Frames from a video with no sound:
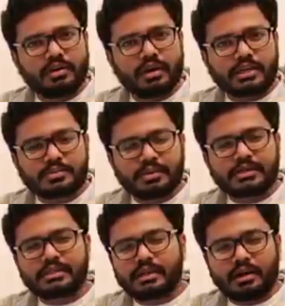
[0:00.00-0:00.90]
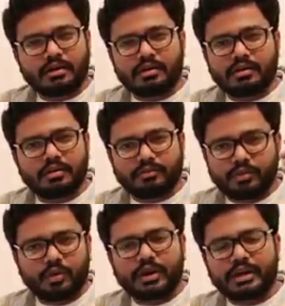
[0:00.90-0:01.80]
uh, expiratory uh,
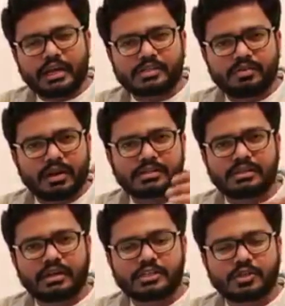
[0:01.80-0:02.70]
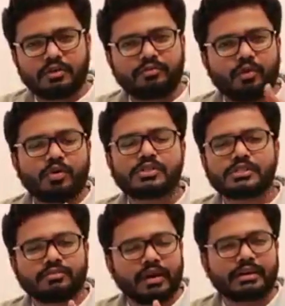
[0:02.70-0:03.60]
flow rate as well as the ratio of
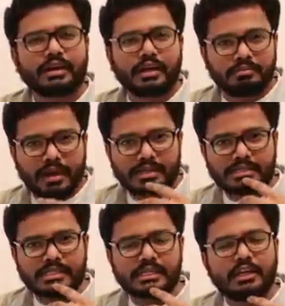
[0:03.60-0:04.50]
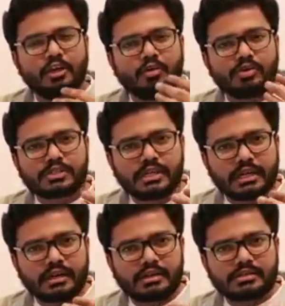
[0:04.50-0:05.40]
forced vital capacity which
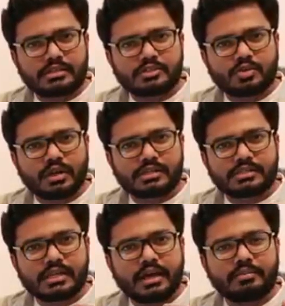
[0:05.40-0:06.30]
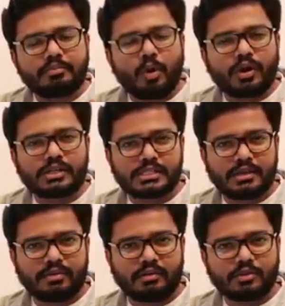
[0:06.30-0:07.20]
decreases to less than
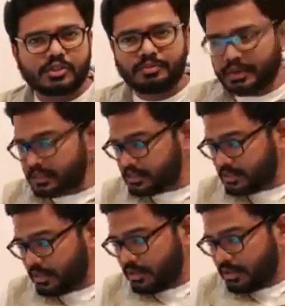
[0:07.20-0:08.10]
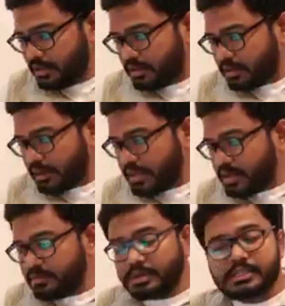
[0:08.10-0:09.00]
0.7 which means the
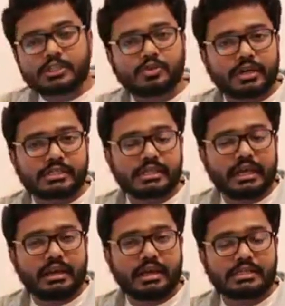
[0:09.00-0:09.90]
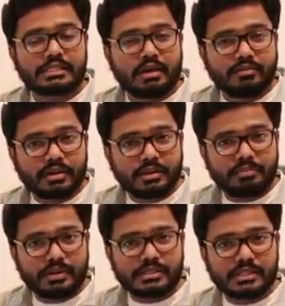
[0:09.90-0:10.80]
inability to exhale
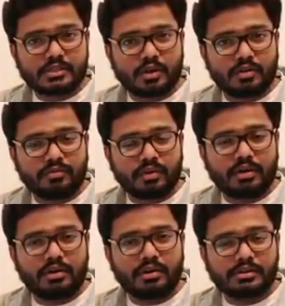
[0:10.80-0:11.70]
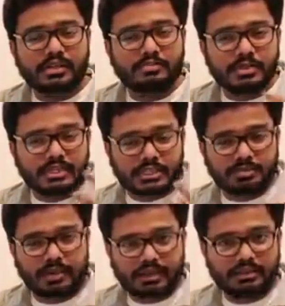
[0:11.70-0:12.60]
70% of a
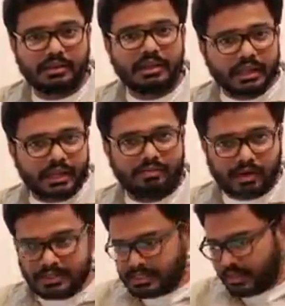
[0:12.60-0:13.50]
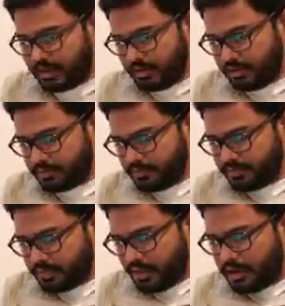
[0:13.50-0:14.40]
subject's breath in one second.
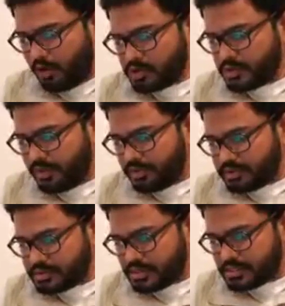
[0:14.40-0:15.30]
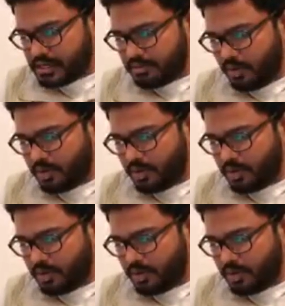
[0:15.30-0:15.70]
And also we discussed